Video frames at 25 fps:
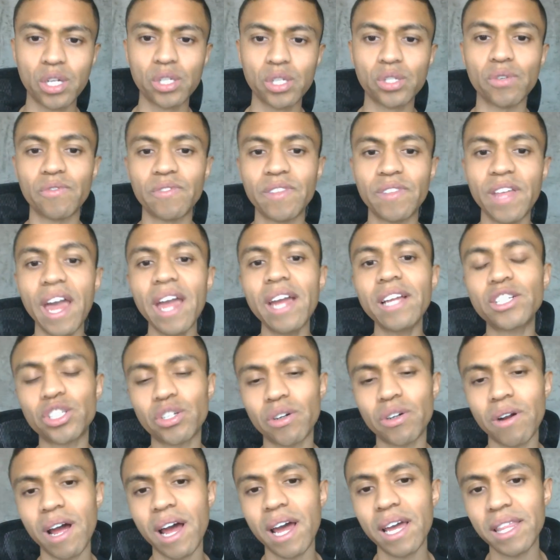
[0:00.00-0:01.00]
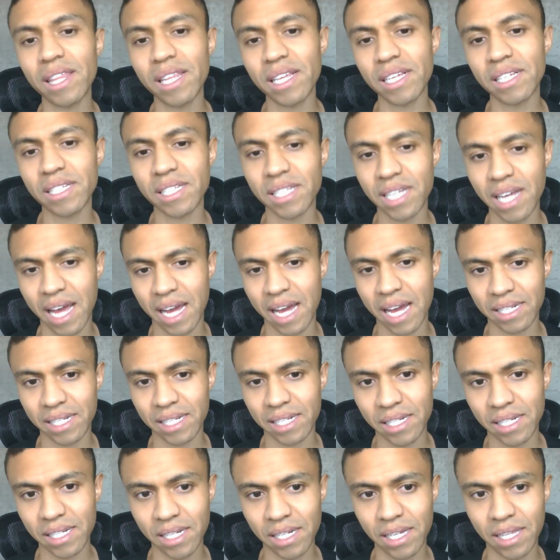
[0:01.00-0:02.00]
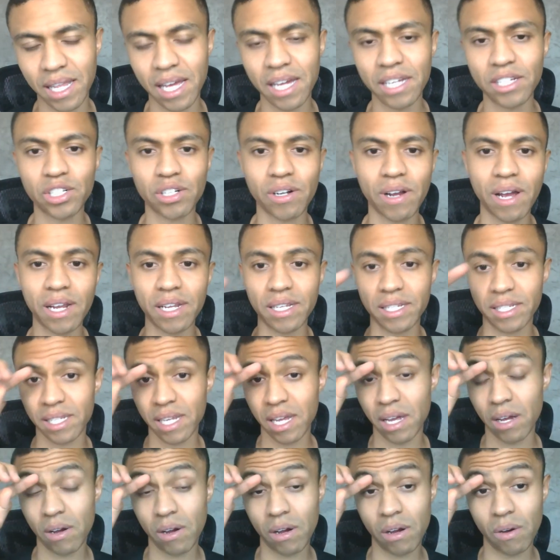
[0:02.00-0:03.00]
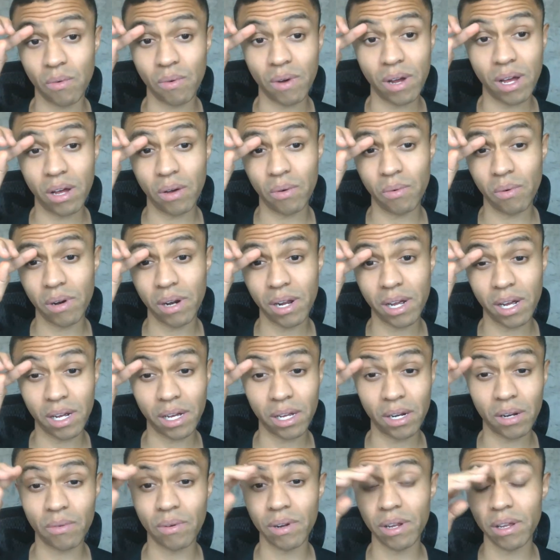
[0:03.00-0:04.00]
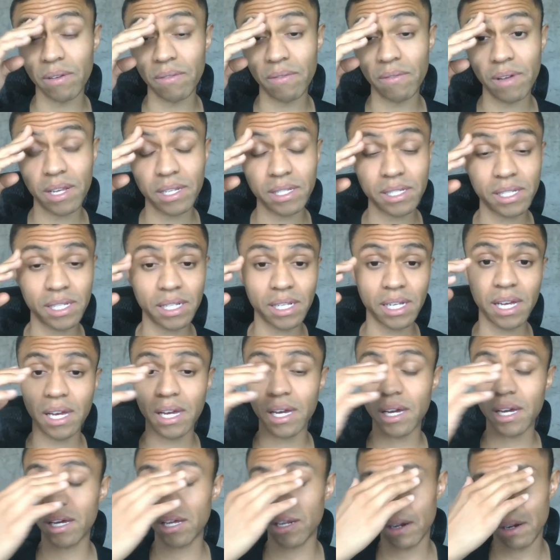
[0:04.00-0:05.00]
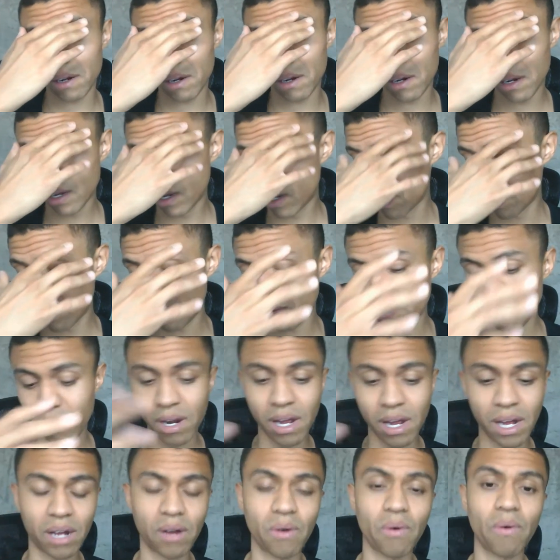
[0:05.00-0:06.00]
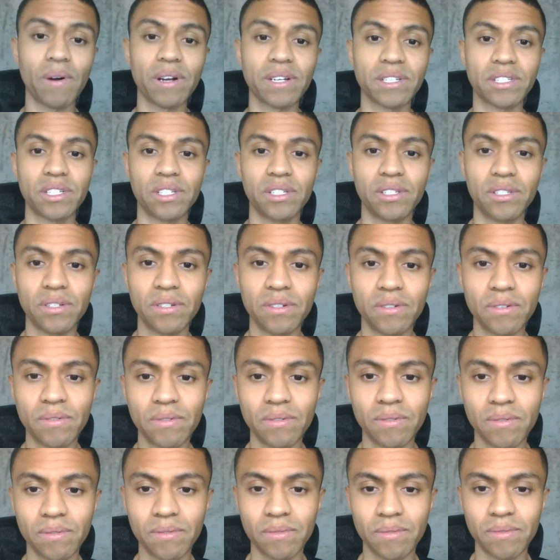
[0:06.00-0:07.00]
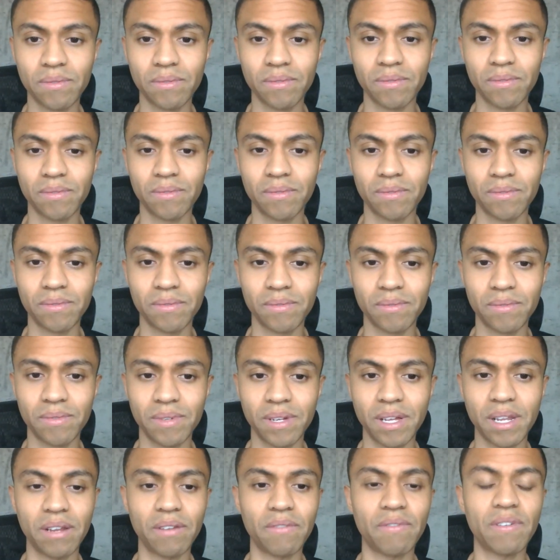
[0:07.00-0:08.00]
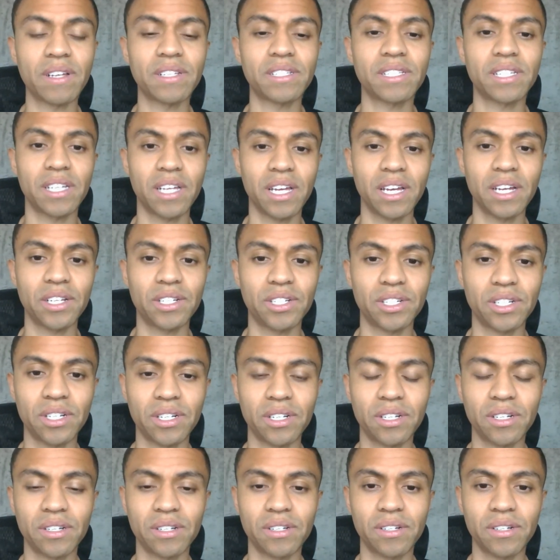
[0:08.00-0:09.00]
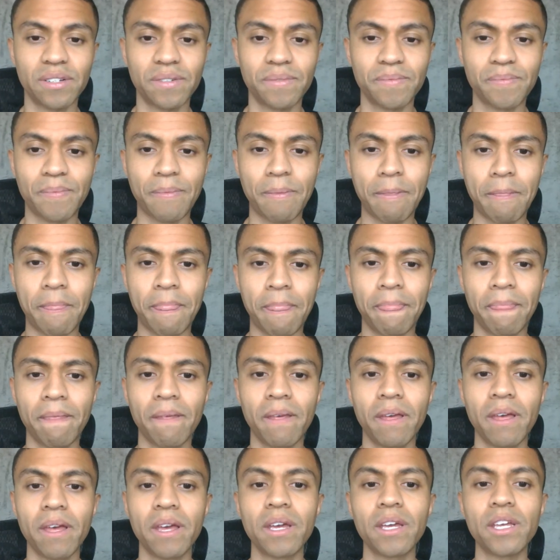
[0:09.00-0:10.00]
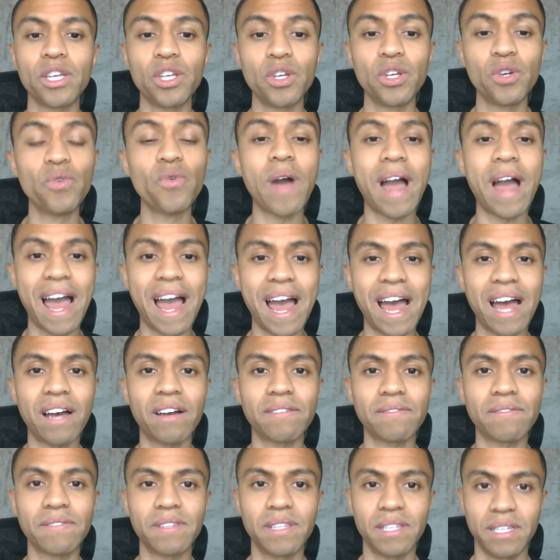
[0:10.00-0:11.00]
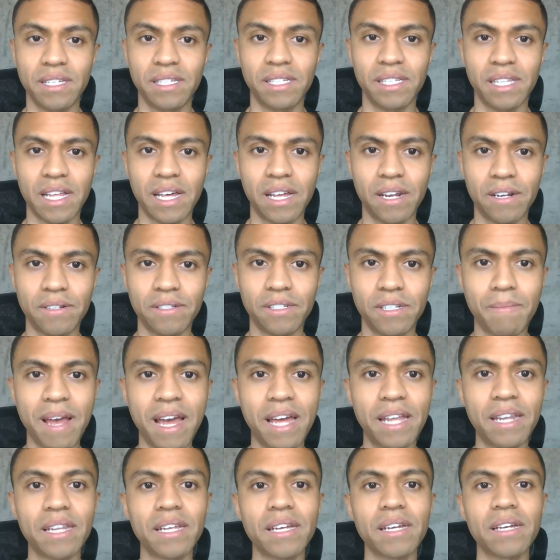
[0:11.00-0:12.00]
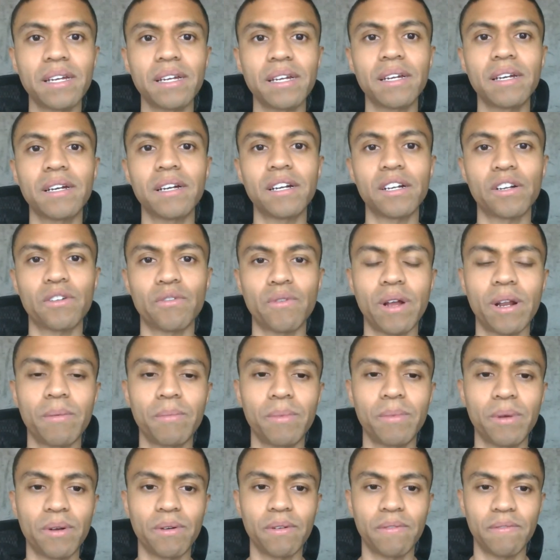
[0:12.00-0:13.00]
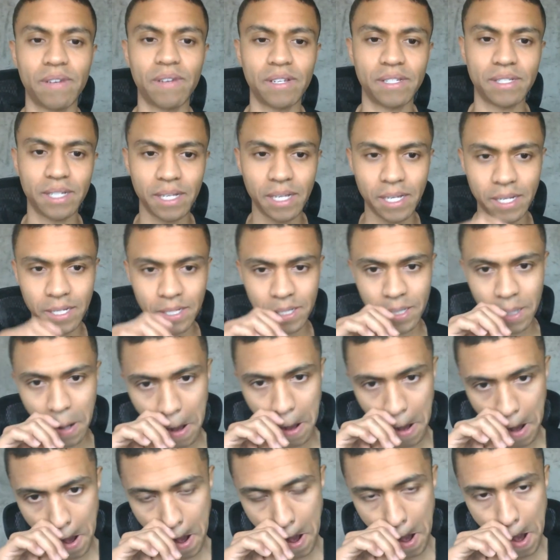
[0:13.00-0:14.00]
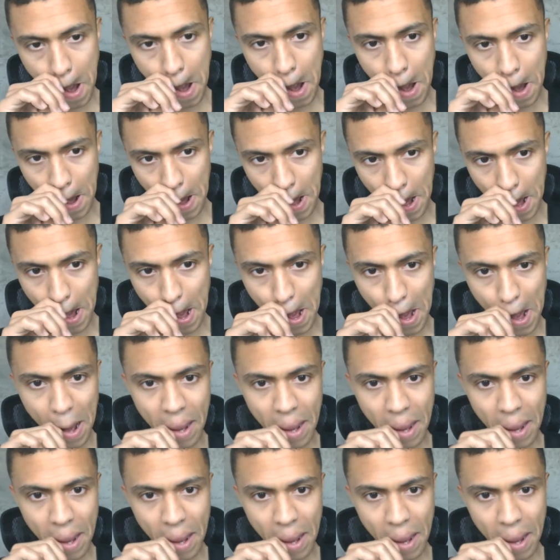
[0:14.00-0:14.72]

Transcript: So if they try this tactic and they try to say, oh, well, we're not going to reinvestigate or we're not going to do an investigation you have this letter demanding a credit bureau investigation. Okay.